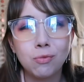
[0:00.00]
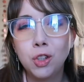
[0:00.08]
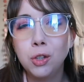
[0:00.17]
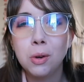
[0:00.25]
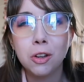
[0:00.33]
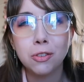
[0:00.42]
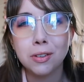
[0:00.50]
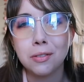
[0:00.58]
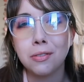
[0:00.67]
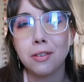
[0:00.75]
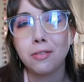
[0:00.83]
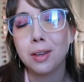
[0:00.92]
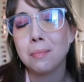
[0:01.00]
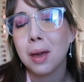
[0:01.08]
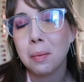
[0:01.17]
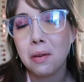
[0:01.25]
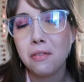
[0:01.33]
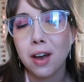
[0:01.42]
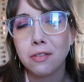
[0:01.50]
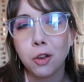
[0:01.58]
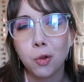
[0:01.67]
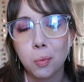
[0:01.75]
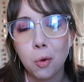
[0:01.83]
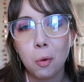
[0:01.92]
250, maybe
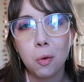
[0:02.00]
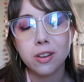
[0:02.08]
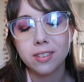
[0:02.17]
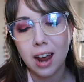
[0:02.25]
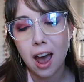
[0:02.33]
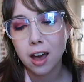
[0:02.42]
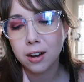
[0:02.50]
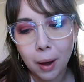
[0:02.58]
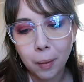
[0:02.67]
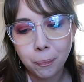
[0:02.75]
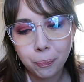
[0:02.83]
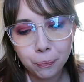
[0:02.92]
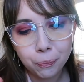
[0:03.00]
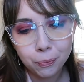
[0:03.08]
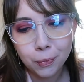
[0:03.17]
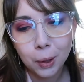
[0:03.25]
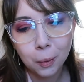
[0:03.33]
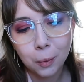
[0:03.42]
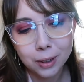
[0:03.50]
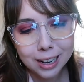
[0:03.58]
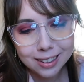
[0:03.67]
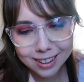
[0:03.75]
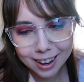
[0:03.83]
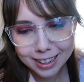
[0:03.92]
500 more words to add, but we're
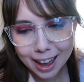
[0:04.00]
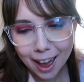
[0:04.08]
not done